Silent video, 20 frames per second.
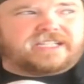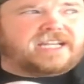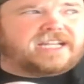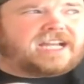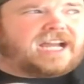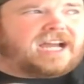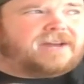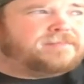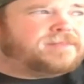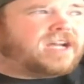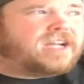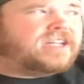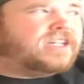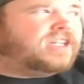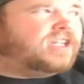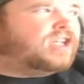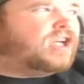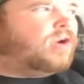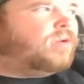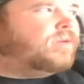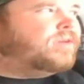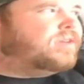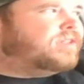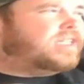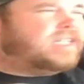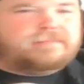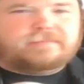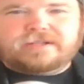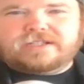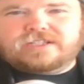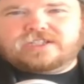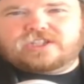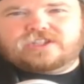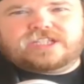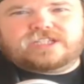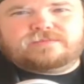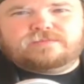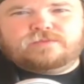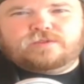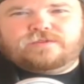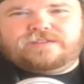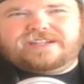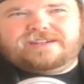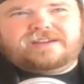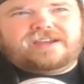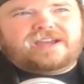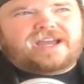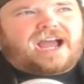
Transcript: Like, I'm not going to go deep into this movie.